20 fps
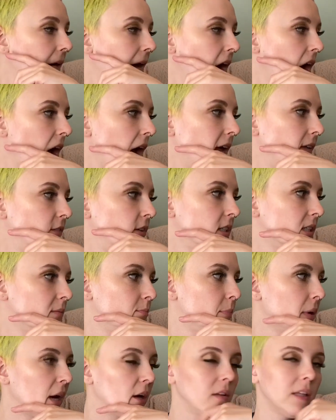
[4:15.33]
and it's
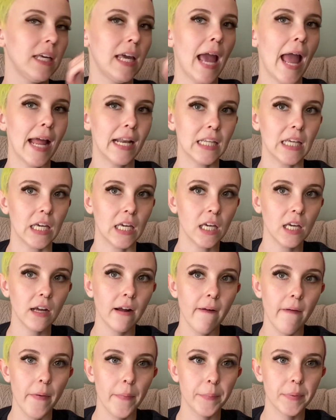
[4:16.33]
barely any,
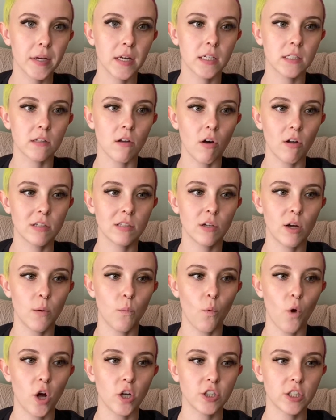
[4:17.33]
because also I'm
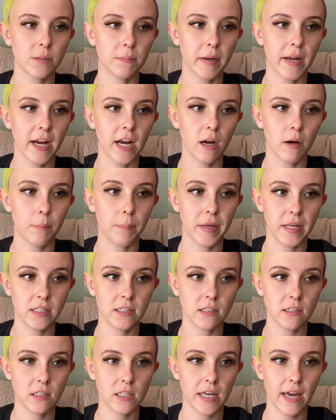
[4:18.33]
washing my hair
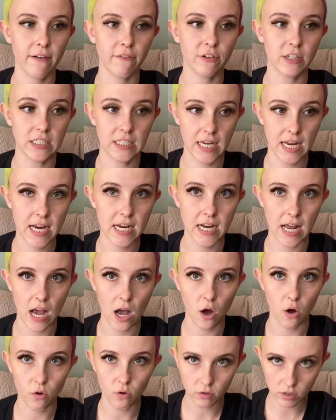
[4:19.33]
basically every day
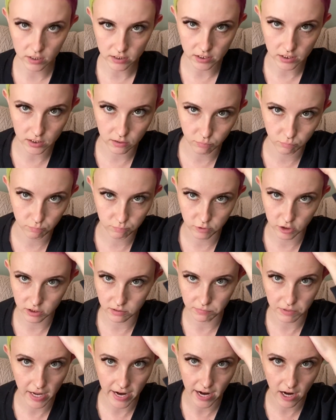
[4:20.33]
now because it's
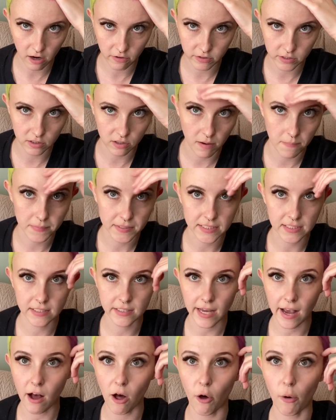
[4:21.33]
just the hair that's on my
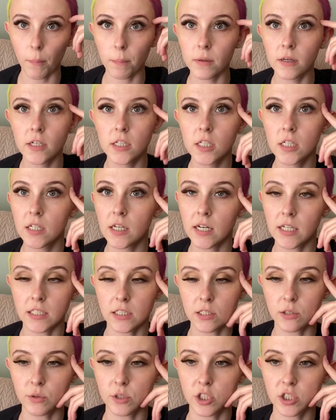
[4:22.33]
scalp. And
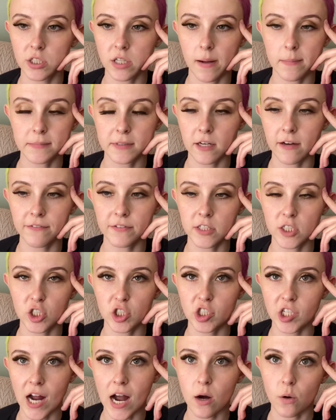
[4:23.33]
so it just comes off in the
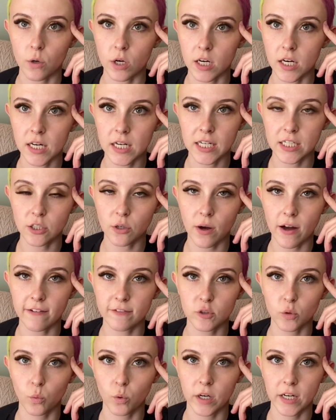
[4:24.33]
shower and I don't have
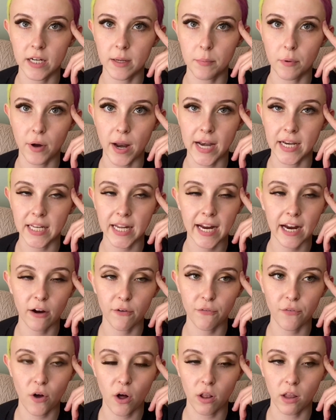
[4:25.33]
to worry about any hair
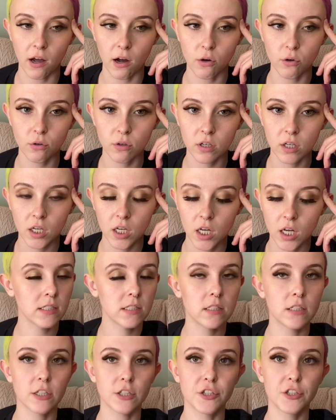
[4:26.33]
fallout. So
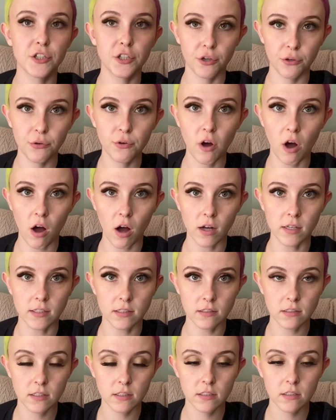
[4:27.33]
there's two
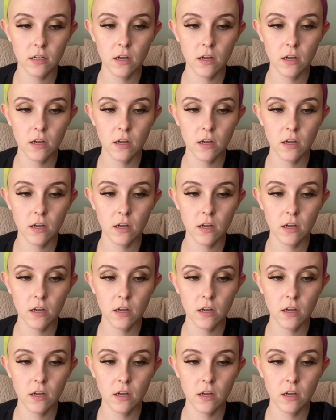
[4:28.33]
cons.